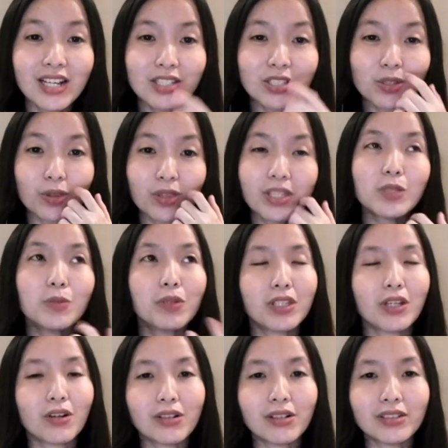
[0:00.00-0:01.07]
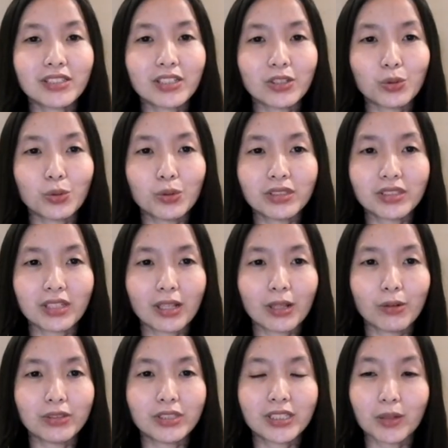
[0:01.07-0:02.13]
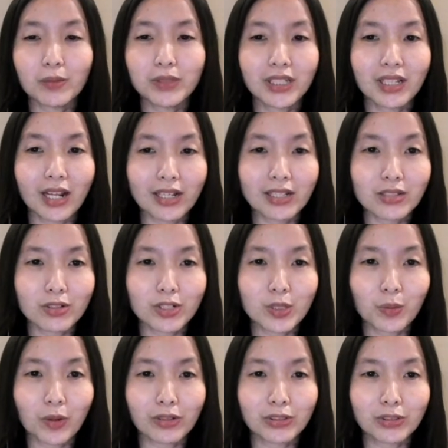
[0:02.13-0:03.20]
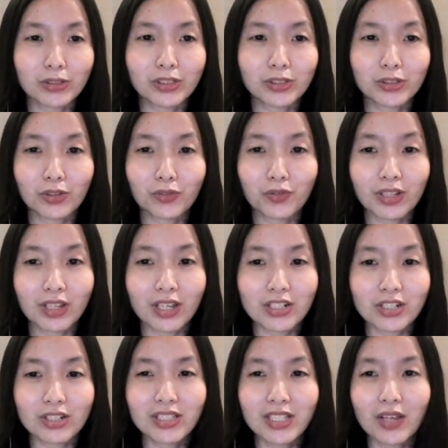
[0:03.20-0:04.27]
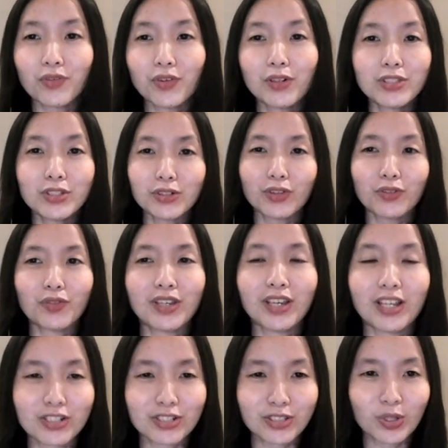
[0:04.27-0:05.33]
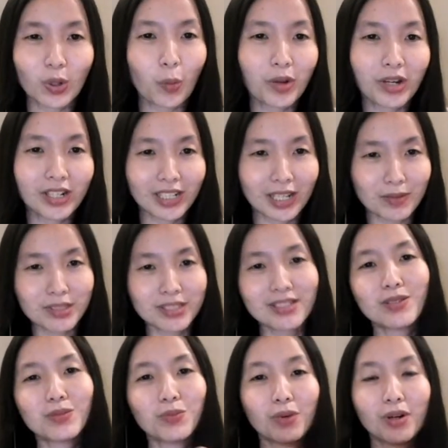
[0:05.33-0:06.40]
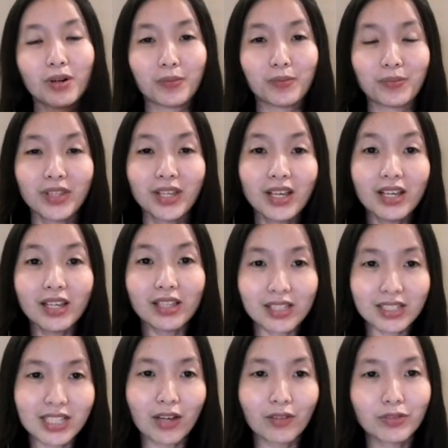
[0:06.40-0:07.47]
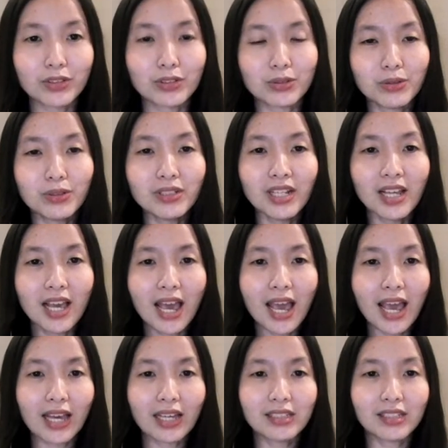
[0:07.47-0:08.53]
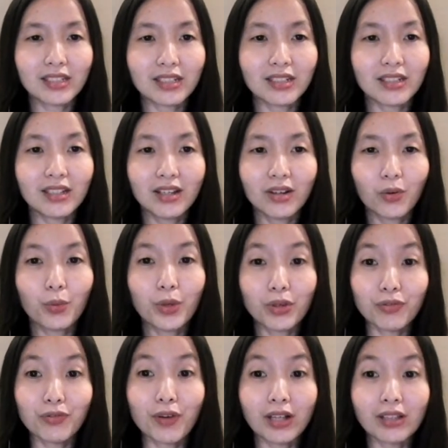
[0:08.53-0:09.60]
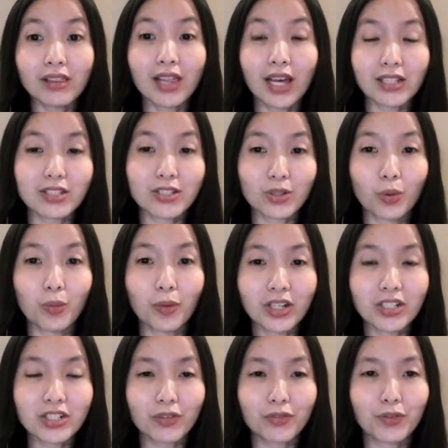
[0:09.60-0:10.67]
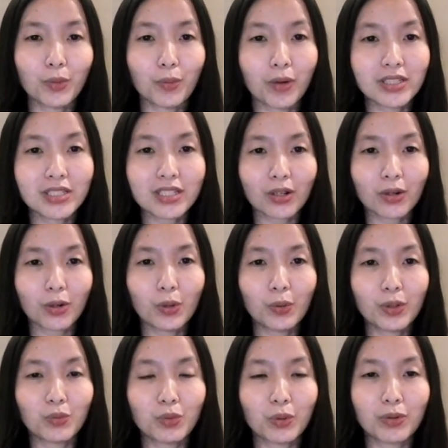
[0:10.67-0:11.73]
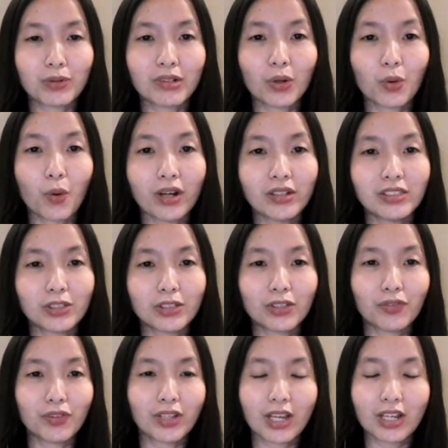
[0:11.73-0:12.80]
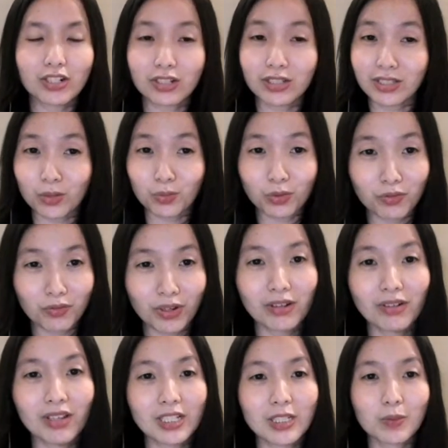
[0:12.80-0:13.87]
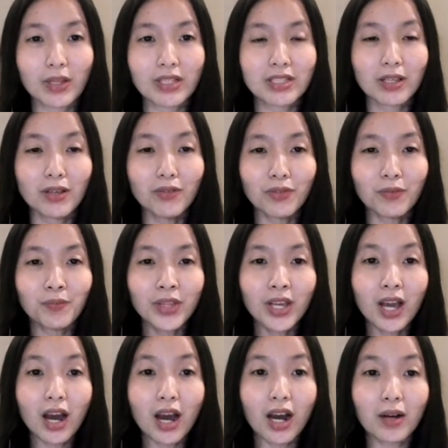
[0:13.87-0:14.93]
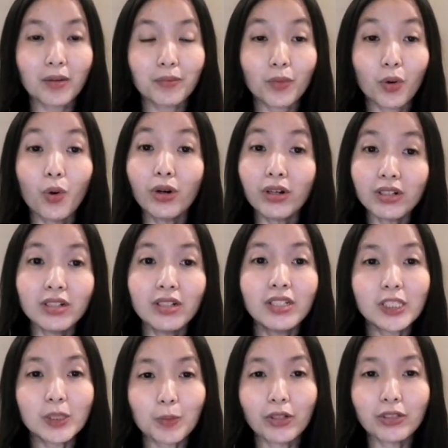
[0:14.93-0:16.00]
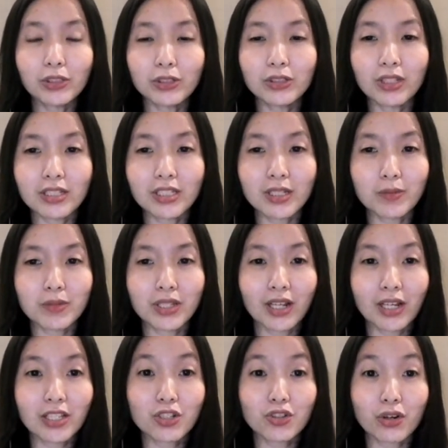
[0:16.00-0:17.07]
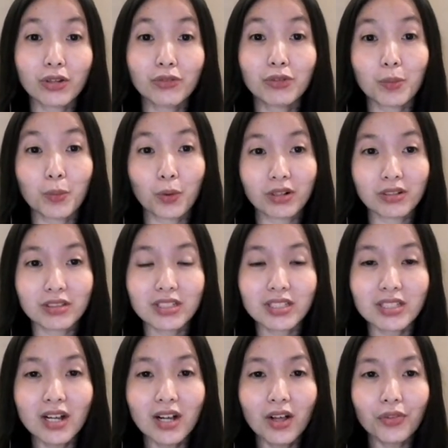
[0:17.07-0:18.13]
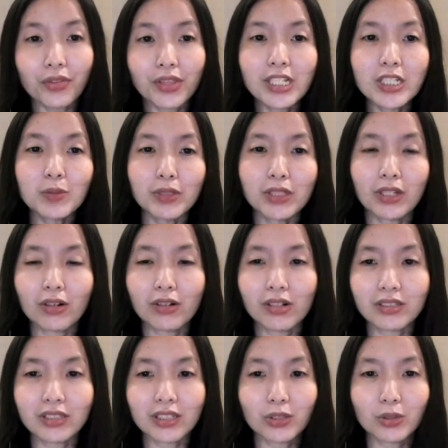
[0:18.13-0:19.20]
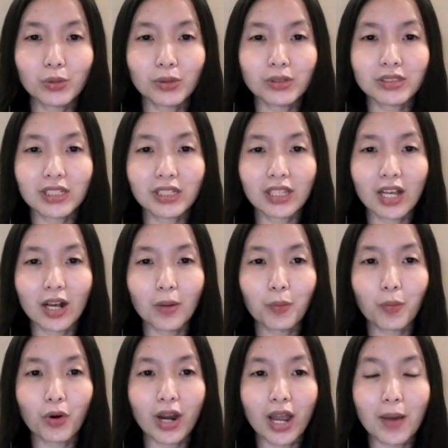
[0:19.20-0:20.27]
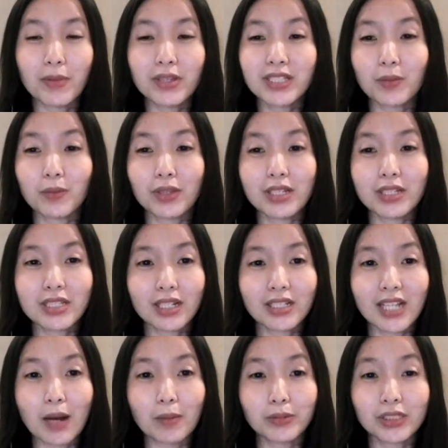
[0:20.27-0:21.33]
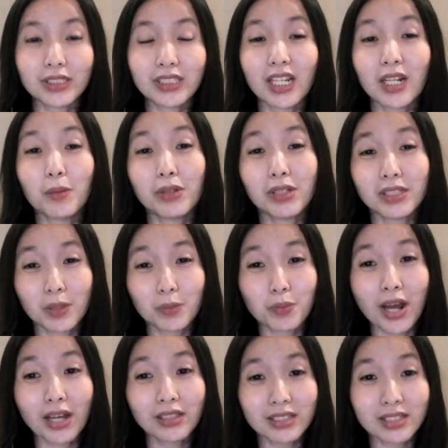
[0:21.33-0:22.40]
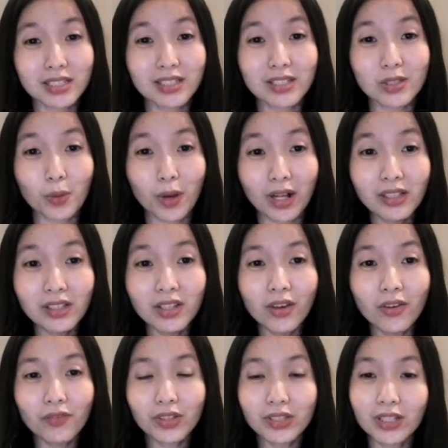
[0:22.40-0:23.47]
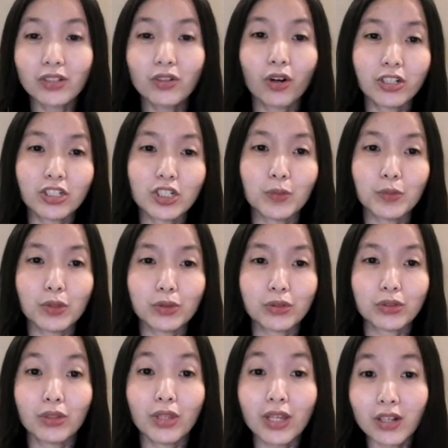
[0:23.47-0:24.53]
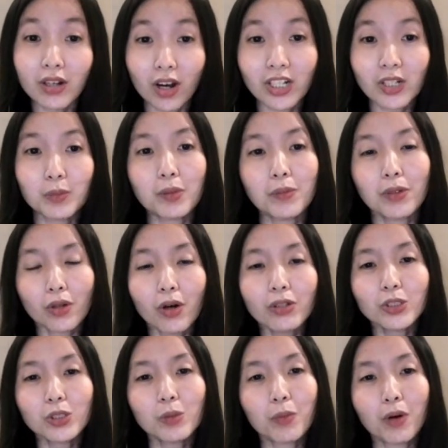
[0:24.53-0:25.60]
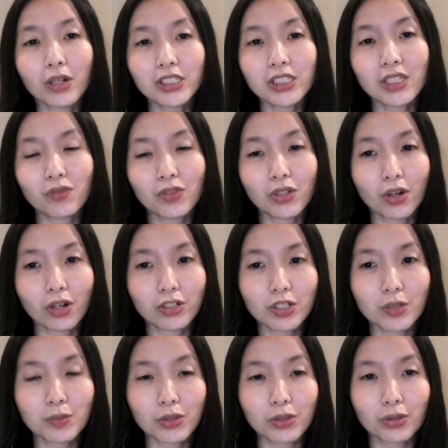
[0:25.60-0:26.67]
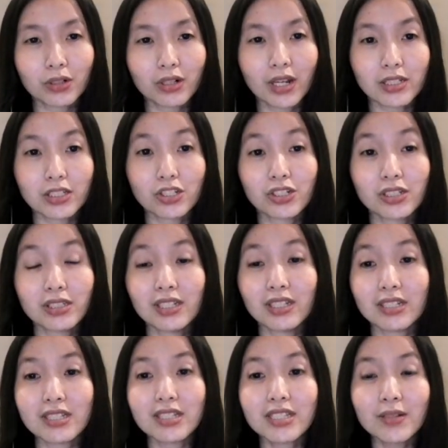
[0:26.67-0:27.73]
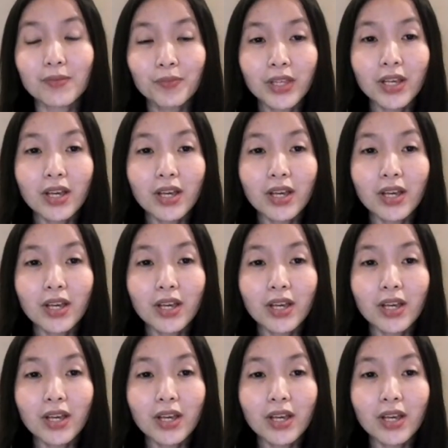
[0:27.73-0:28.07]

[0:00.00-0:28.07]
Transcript: So these materials and tools include subsidized or sponsored certifications. I've heard certifications so many times this afternoon, and we felt that so much a few months ago when we were required certifications that were very expensive, or sponsored and subsidized trend reports. These materials and tools can help more MSMEs adapt sustainability practices as well that can contribute to the economy but also positively contribute to our SDGs.